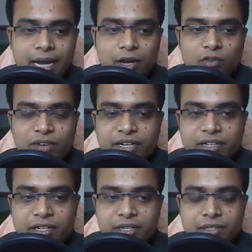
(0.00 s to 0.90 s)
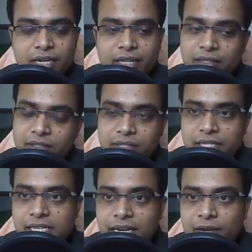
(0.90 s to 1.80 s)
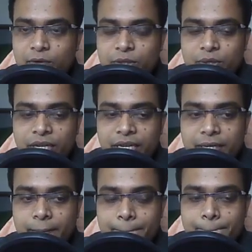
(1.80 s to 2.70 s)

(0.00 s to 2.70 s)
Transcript: an angle of 90 degrees. And this is exactly what you're going to get.